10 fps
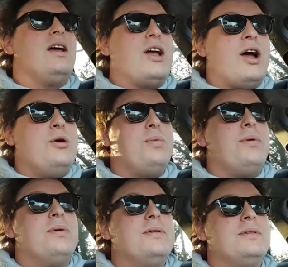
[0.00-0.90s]
cope,
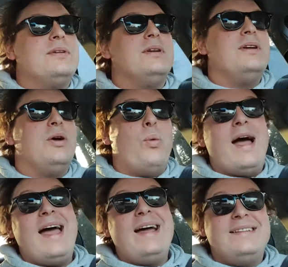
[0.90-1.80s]

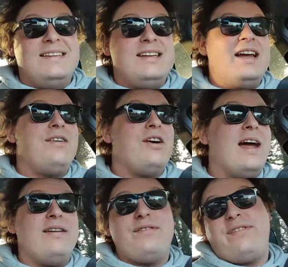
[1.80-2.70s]
wear,
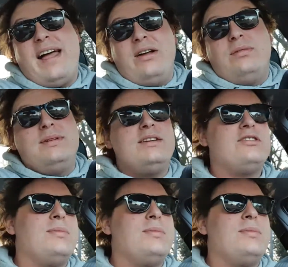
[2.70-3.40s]
deteriorate, fail in some